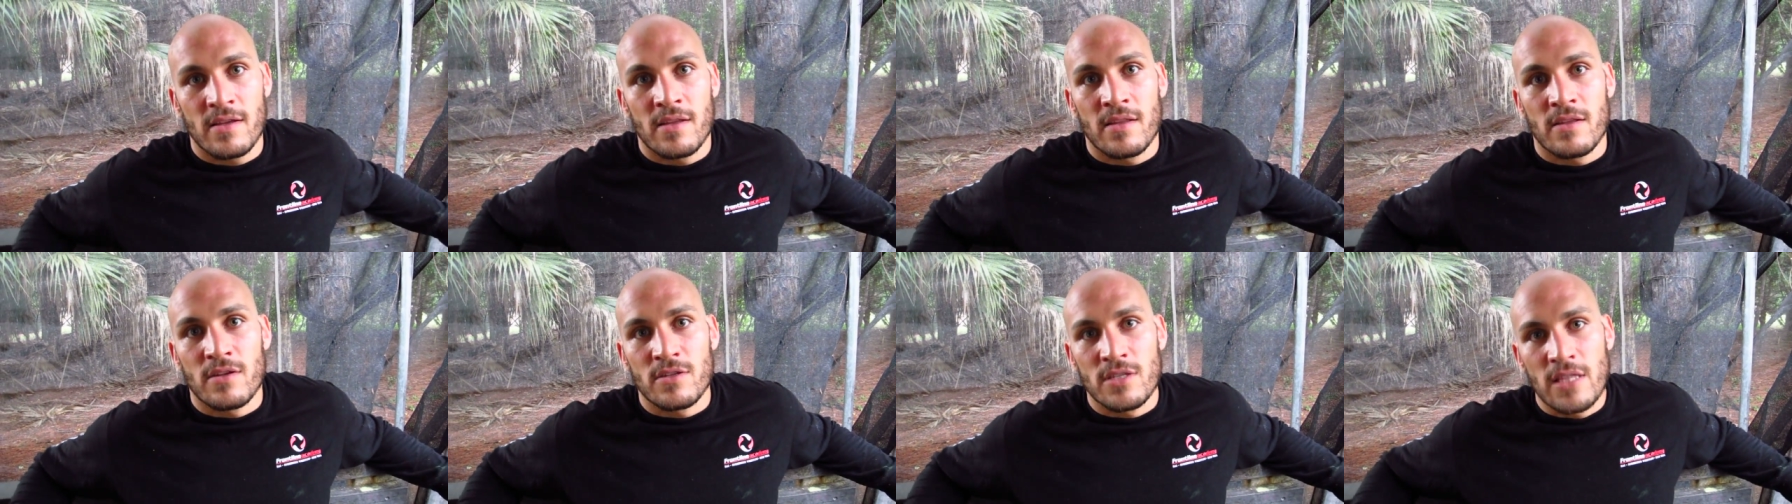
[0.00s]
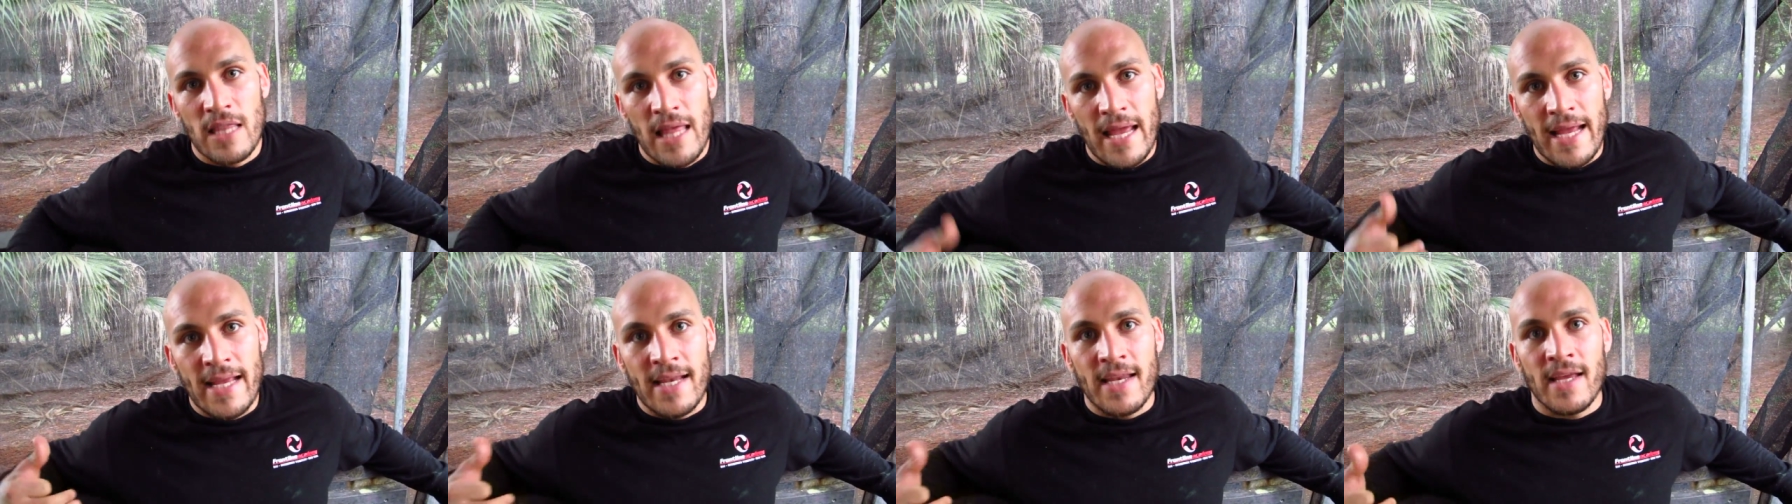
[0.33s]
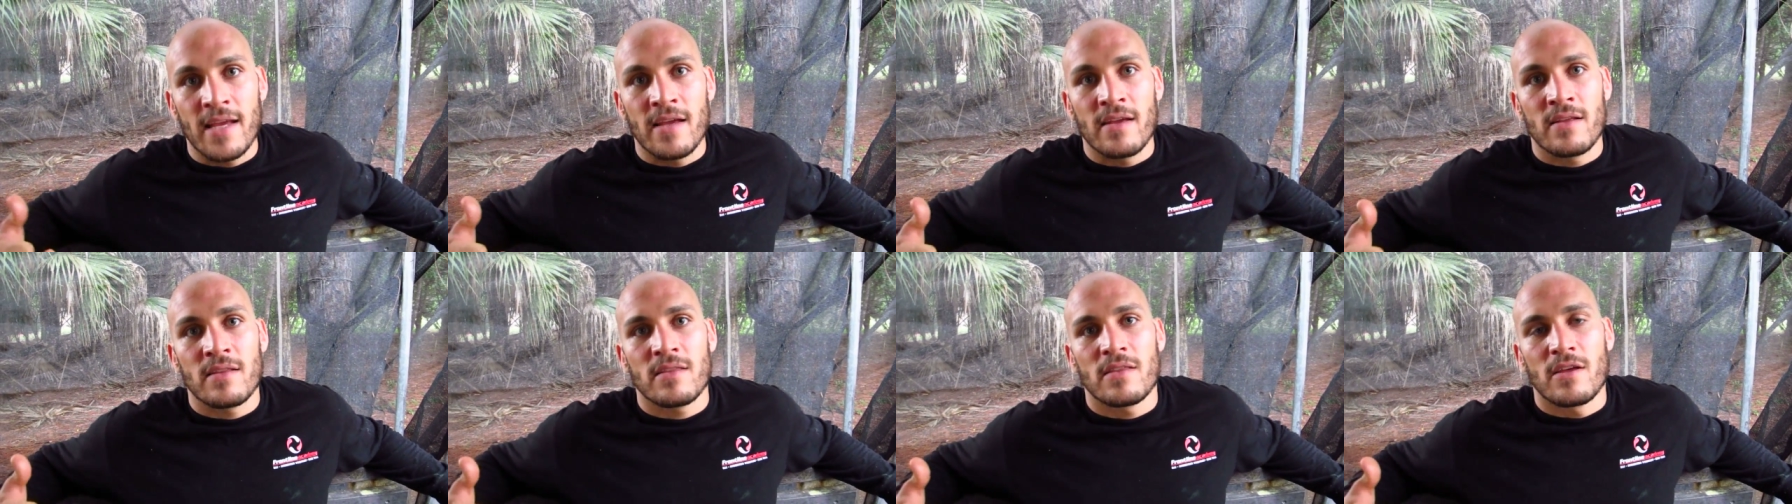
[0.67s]
There's
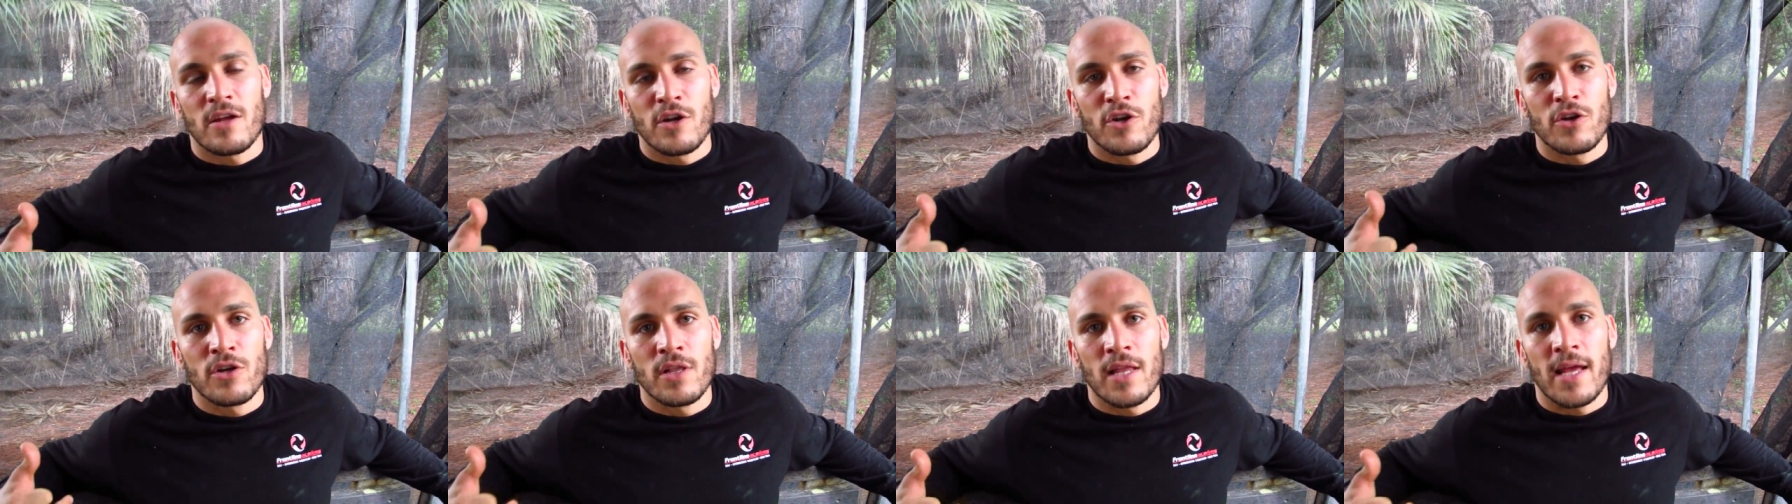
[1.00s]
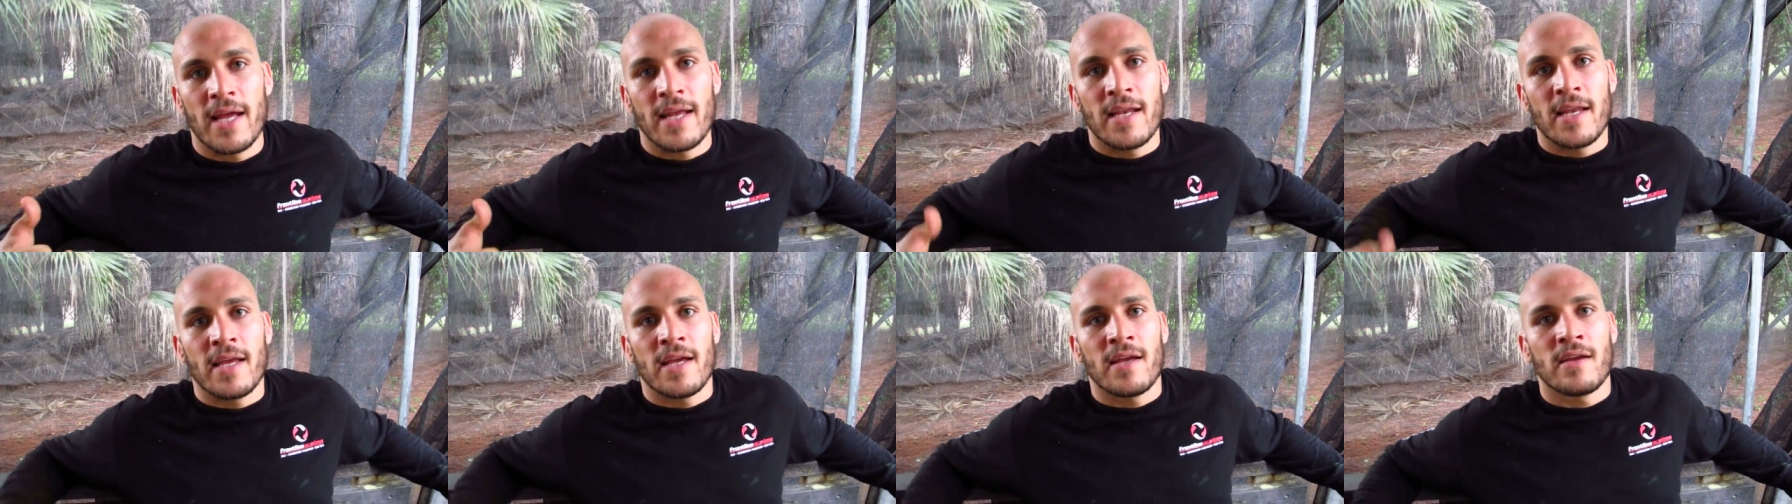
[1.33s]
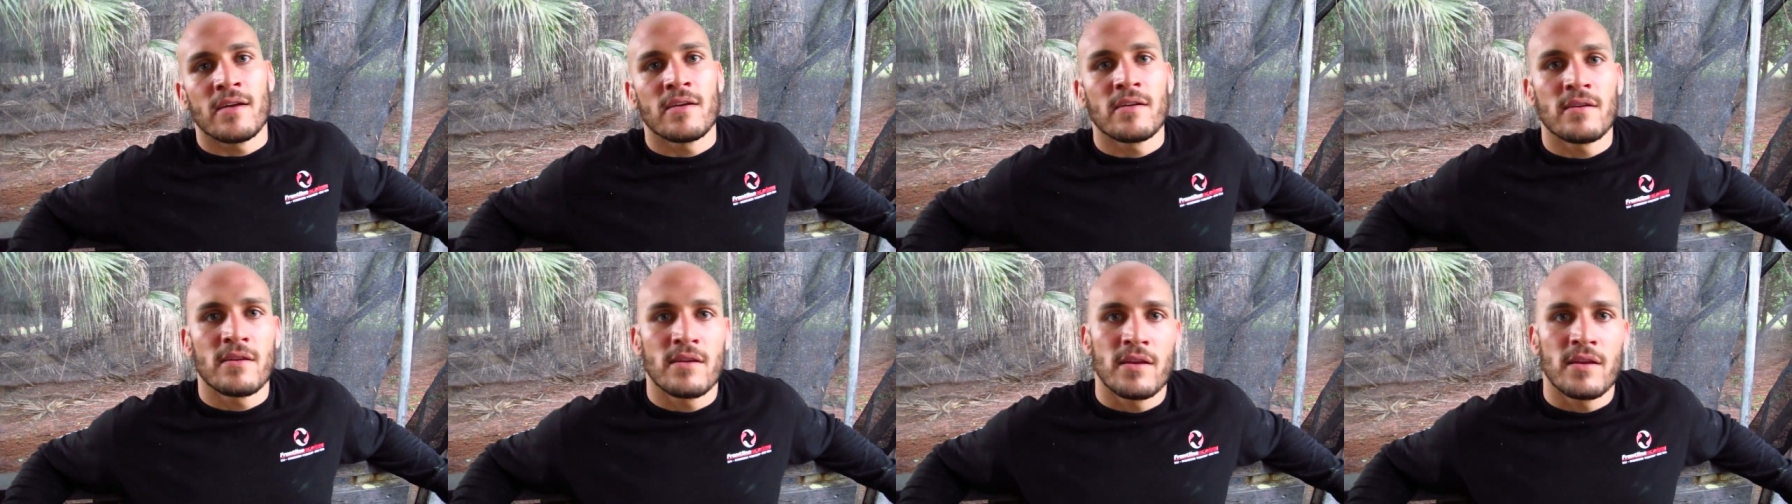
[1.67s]
lightning, thunder, lightning,